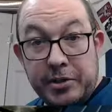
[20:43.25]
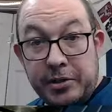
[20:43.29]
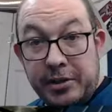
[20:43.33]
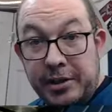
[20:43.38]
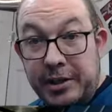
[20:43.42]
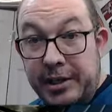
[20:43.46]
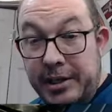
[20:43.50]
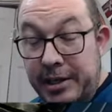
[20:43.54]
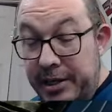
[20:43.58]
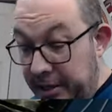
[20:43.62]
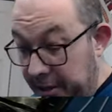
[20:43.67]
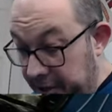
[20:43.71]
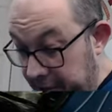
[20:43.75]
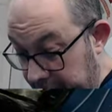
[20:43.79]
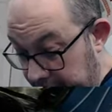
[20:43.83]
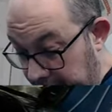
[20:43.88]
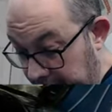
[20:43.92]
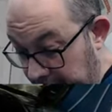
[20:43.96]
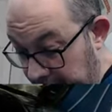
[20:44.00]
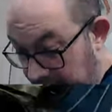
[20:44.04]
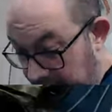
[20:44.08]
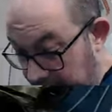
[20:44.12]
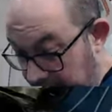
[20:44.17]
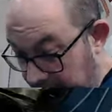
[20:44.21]
keys
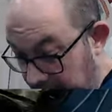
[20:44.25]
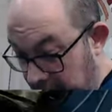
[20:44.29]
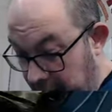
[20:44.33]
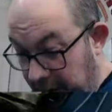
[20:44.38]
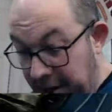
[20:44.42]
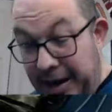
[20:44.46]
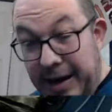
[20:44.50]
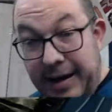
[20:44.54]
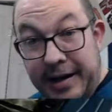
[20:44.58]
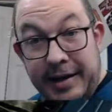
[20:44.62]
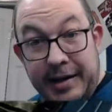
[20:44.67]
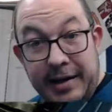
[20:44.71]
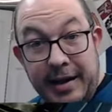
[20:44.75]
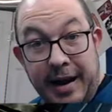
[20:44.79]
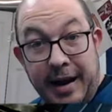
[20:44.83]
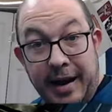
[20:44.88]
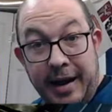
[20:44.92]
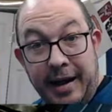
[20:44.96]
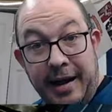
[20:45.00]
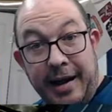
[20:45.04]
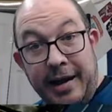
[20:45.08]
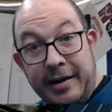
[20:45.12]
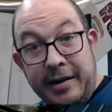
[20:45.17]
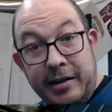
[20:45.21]
so that I
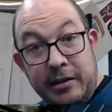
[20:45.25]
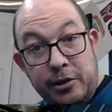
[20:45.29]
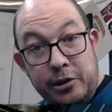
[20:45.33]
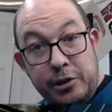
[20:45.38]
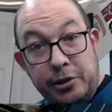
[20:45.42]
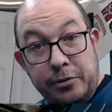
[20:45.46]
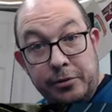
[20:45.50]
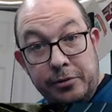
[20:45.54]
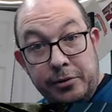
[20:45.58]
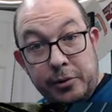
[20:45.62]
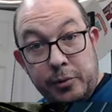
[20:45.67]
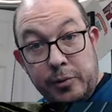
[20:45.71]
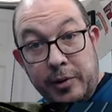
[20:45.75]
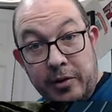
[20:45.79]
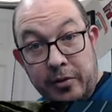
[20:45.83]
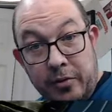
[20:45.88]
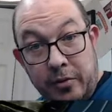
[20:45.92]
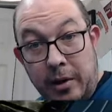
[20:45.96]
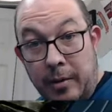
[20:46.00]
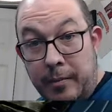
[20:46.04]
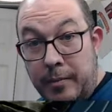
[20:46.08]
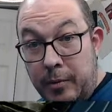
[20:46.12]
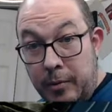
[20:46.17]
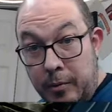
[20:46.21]
can choose whether
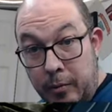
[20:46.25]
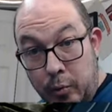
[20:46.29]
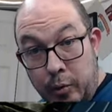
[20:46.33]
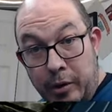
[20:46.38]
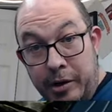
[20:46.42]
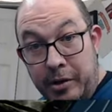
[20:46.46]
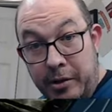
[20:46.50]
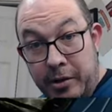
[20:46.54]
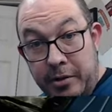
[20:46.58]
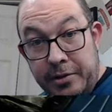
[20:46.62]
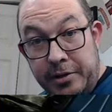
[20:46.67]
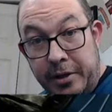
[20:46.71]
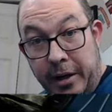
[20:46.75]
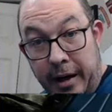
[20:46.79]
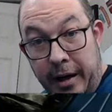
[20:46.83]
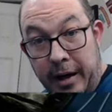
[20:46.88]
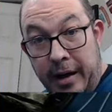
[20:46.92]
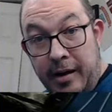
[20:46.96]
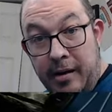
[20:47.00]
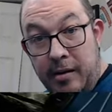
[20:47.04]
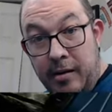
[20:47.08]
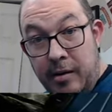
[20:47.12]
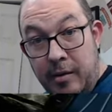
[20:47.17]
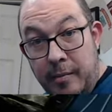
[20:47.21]
I'm a Windows guy
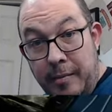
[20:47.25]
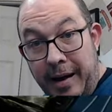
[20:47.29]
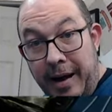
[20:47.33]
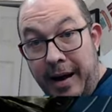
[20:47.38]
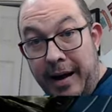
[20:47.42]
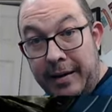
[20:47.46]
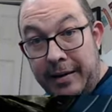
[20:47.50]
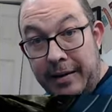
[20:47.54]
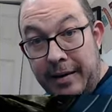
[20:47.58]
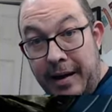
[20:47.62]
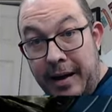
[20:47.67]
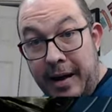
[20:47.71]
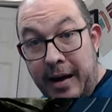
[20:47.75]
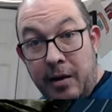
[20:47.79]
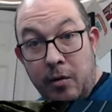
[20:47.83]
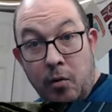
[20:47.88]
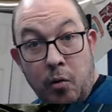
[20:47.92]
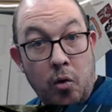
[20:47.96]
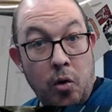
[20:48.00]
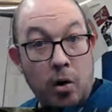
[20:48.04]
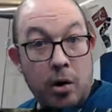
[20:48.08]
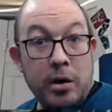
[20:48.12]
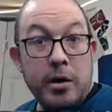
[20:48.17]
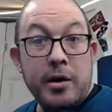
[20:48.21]
or a Mac guy
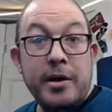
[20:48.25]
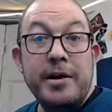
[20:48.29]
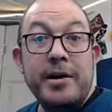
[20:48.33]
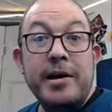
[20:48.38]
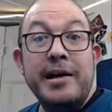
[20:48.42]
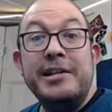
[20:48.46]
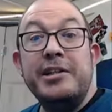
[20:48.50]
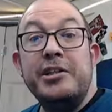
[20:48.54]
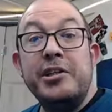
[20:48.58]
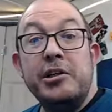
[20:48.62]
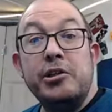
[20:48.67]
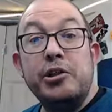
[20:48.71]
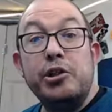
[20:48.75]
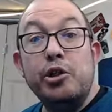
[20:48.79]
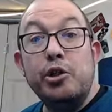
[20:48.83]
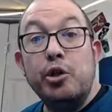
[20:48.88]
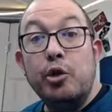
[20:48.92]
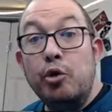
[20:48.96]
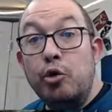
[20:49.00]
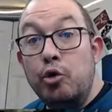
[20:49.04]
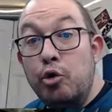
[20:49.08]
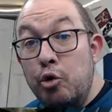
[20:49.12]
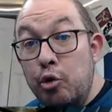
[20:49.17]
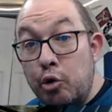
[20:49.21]
or just
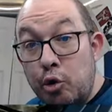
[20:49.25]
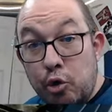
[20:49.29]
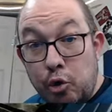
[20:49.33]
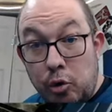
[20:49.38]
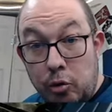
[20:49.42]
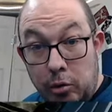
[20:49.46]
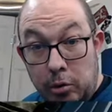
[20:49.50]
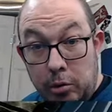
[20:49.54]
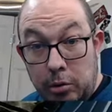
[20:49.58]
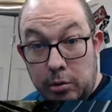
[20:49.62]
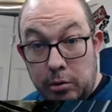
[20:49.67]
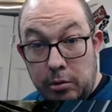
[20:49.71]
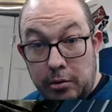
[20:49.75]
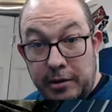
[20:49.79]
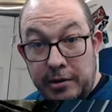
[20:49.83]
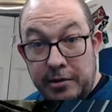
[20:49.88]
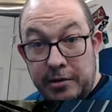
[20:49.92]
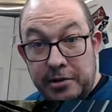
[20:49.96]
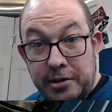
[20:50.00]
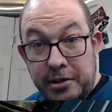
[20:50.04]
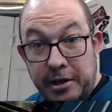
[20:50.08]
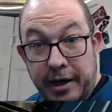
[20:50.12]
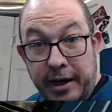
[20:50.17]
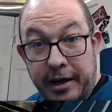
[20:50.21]
neutral and
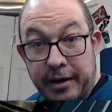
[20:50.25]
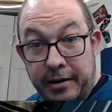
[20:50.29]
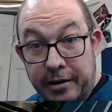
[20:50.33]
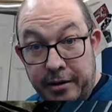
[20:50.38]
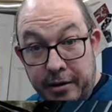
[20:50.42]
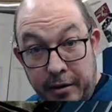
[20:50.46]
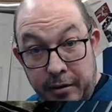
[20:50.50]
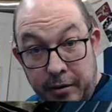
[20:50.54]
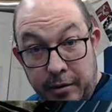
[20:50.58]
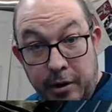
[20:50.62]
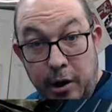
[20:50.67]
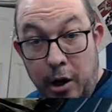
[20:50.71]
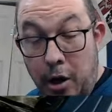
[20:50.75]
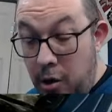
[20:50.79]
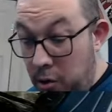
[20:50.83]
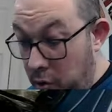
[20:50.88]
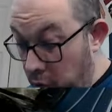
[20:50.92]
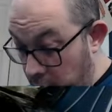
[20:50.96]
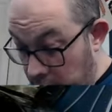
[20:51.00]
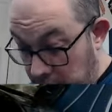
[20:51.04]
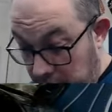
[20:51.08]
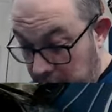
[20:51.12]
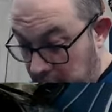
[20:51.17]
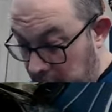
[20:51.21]
say, you know,
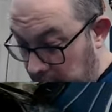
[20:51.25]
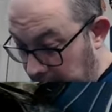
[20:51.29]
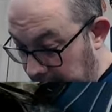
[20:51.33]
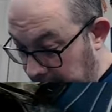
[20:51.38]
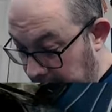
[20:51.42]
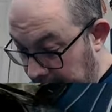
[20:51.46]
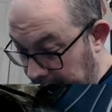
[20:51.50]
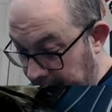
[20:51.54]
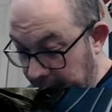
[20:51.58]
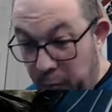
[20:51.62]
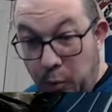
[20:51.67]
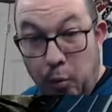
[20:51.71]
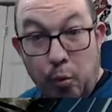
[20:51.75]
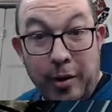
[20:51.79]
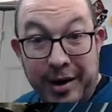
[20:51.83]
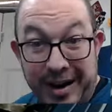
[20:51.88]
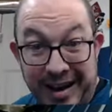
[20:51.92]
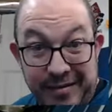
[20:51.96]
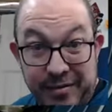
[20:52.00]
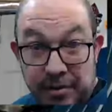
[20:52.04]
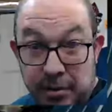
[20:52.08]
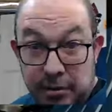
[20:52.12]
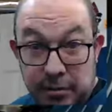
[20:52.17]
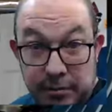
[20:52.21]
code or
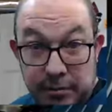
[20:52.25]
whatever.